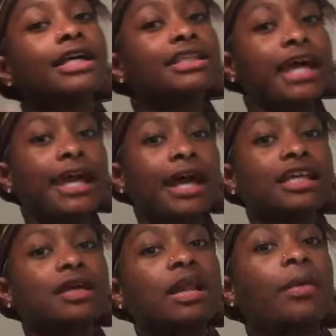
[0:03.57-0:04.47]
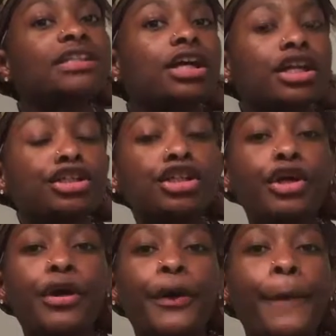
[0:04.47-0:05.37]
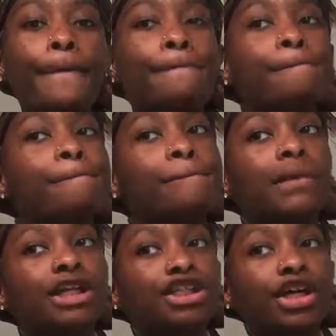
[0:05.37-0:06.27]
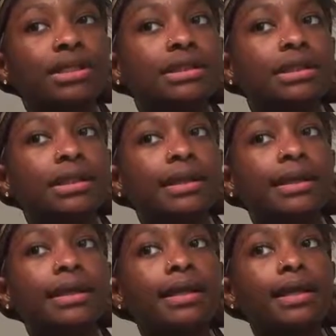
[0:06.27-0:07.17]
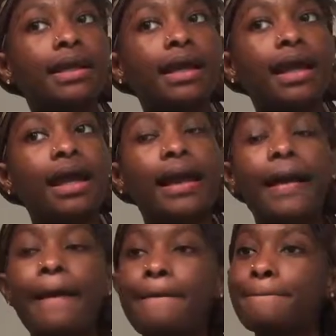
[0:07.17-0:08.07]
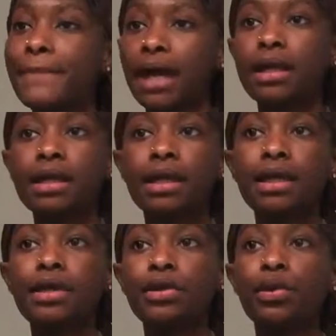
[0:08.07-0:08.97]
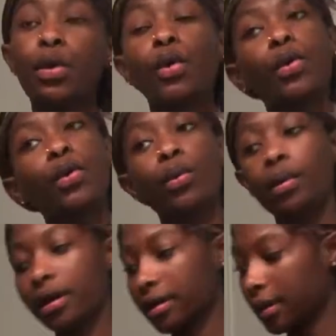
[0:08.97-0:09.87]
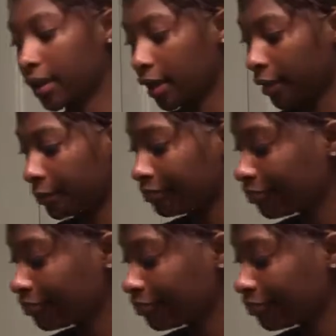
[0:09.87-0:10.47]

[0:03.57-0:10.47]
So hey guys, welcome to my channel. It's your girl, Ashanti, back at it again with another thing.